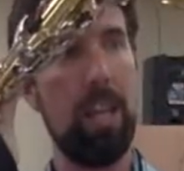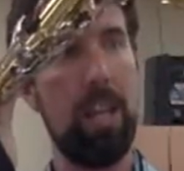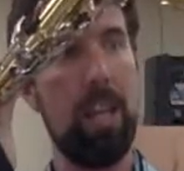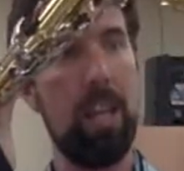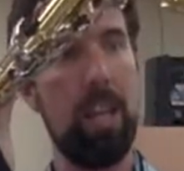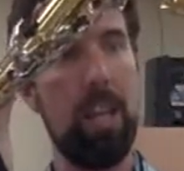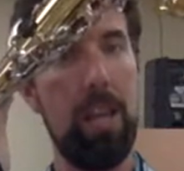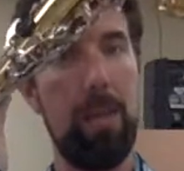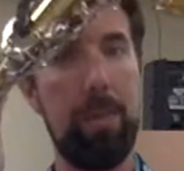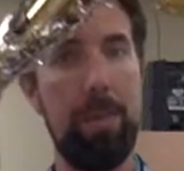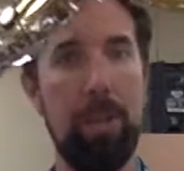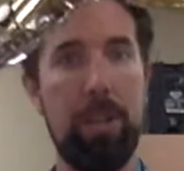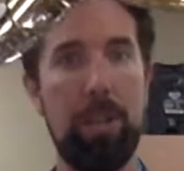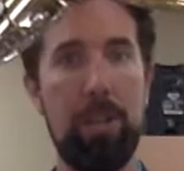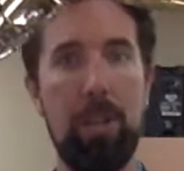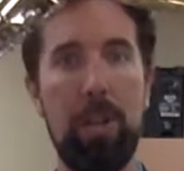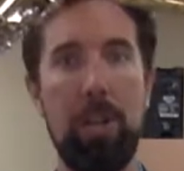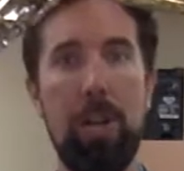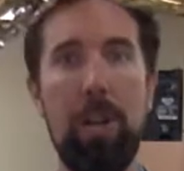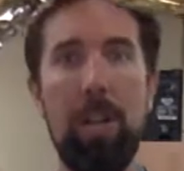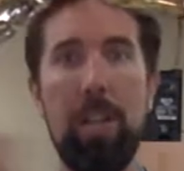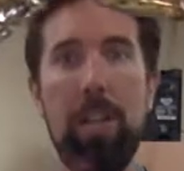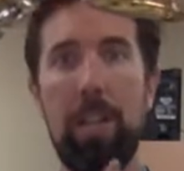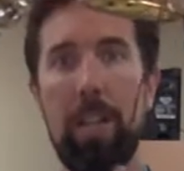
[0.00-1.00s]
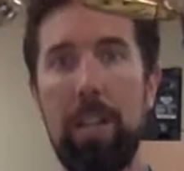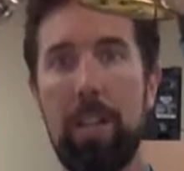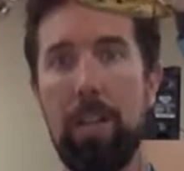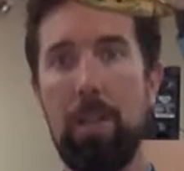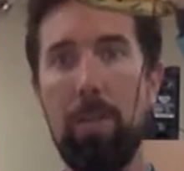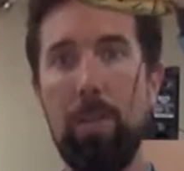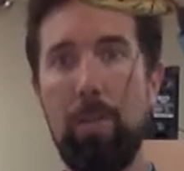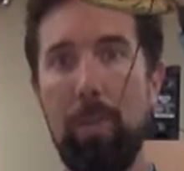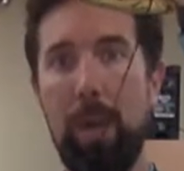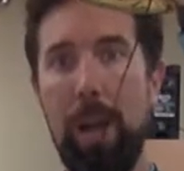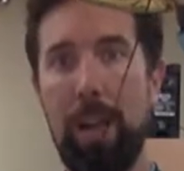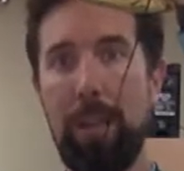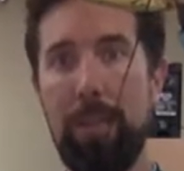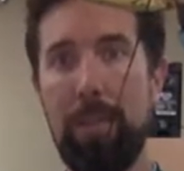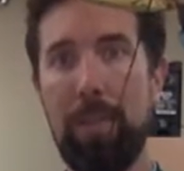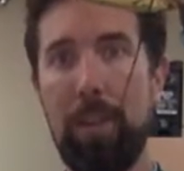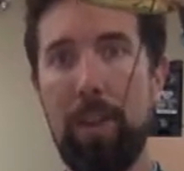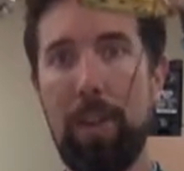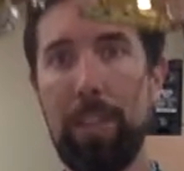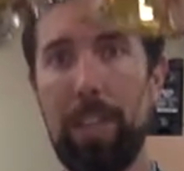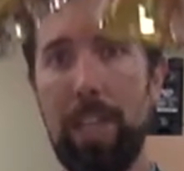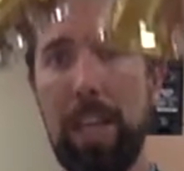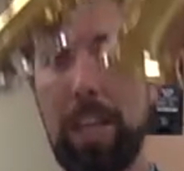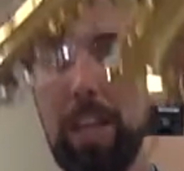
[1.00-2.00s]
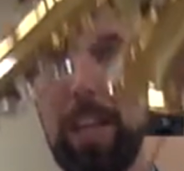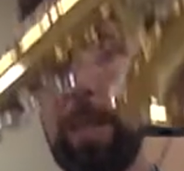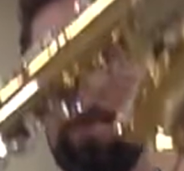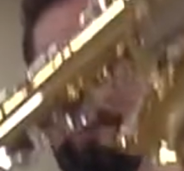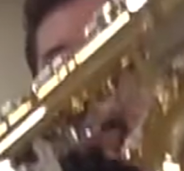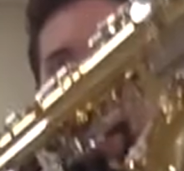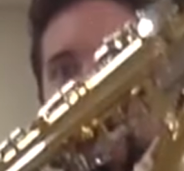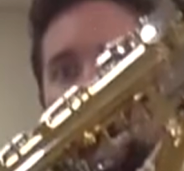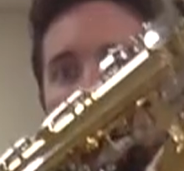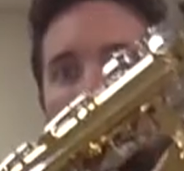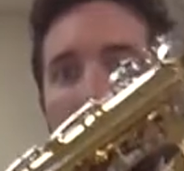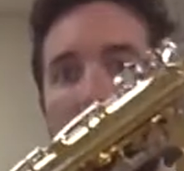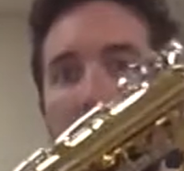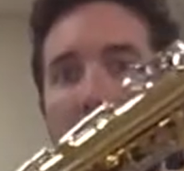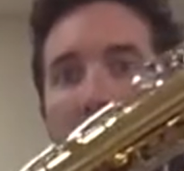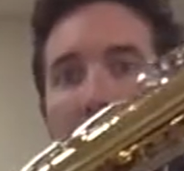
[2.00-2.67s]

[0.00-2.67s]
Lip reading: Then we turn, weight falls out the bell,